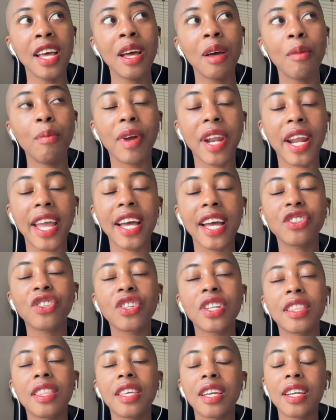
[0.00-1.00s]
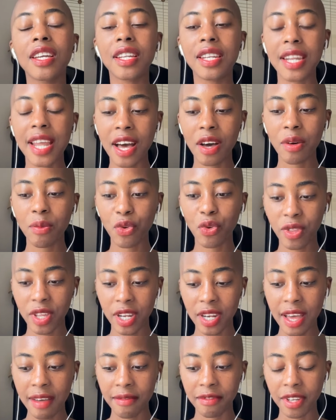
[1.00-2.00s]
But I actually think now more
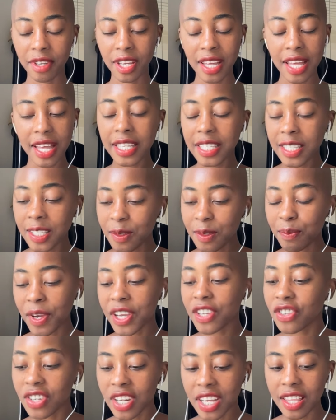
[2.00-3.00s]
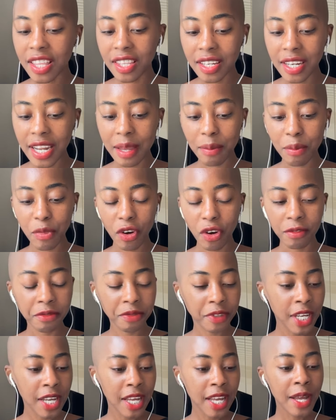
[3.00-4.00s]
than ever, especially in the name
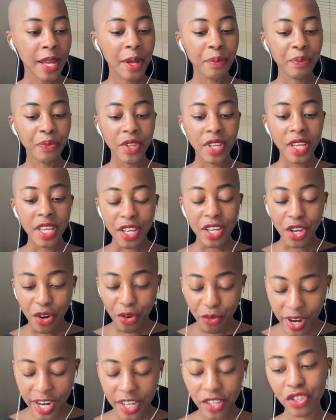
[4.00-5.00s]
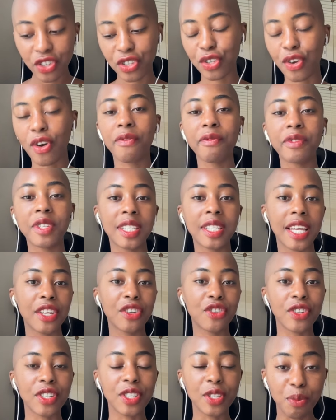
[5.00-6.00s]
of courageous
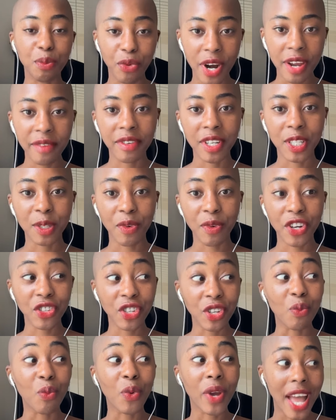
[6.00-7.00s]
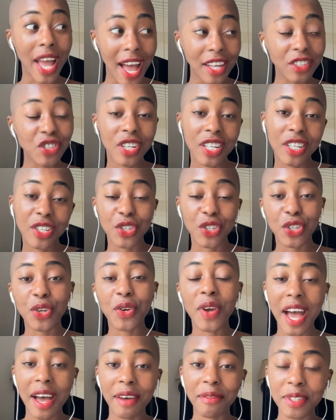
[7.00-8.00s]
conversations, brave expression, we actually
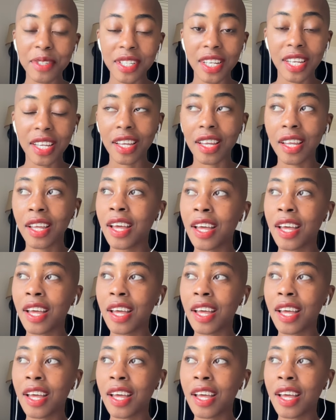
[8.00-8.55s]
do have to